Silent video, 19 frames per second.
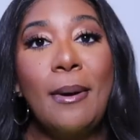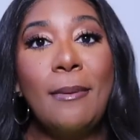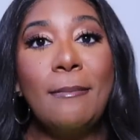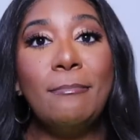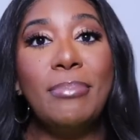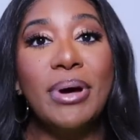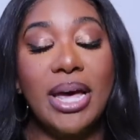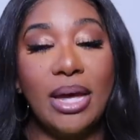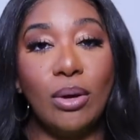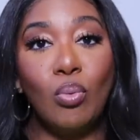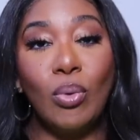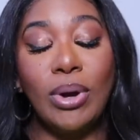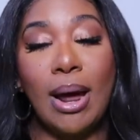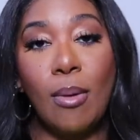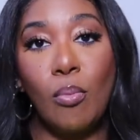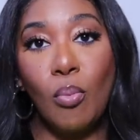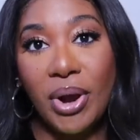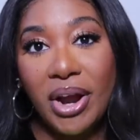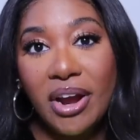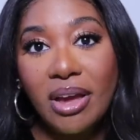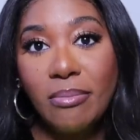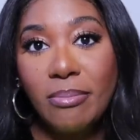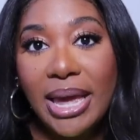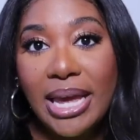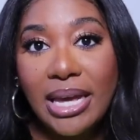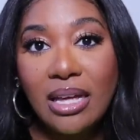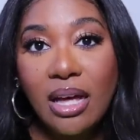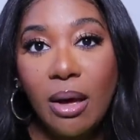But when I'm wearing
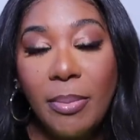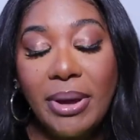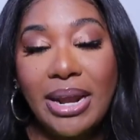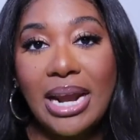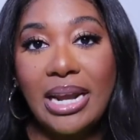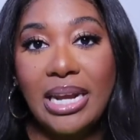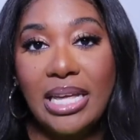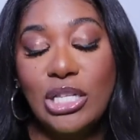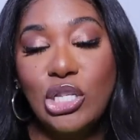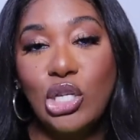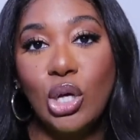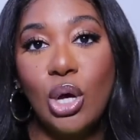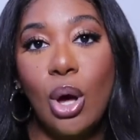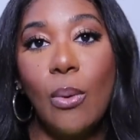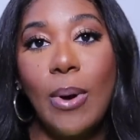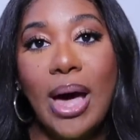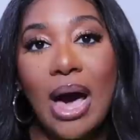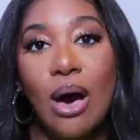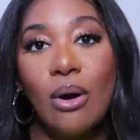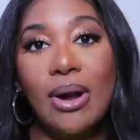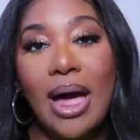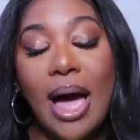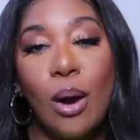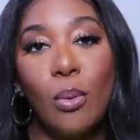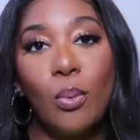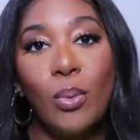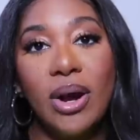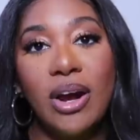makeup and I need to go out,
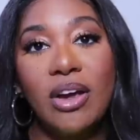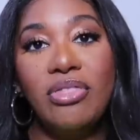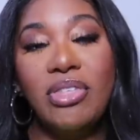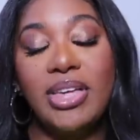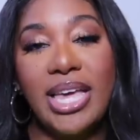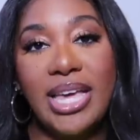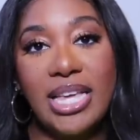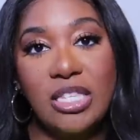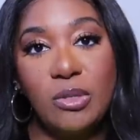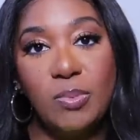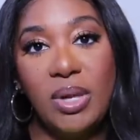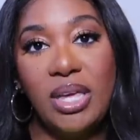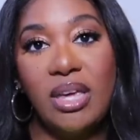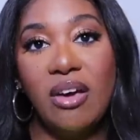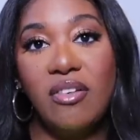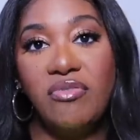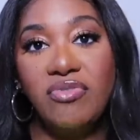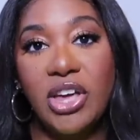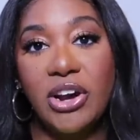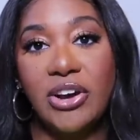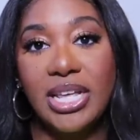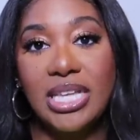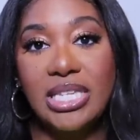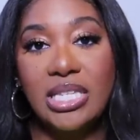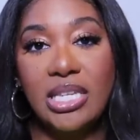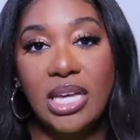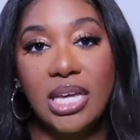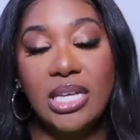I wear the SPF
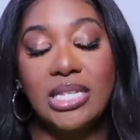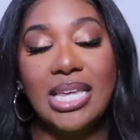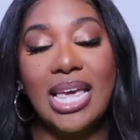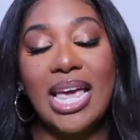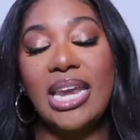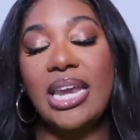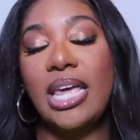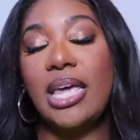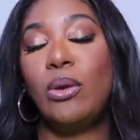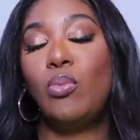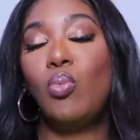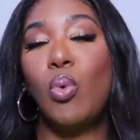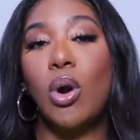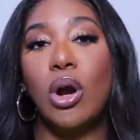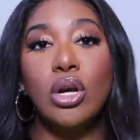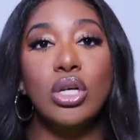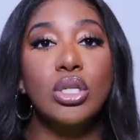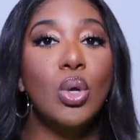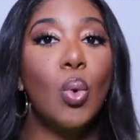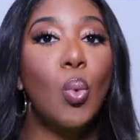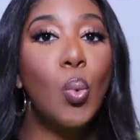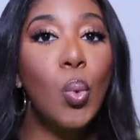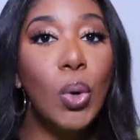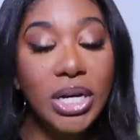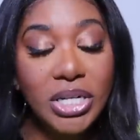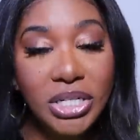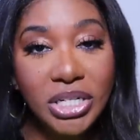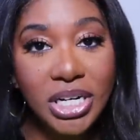36 and it works
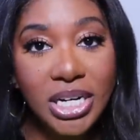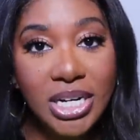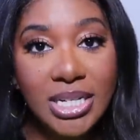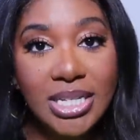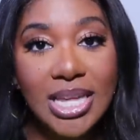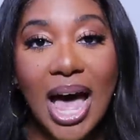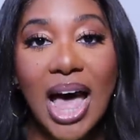wonders.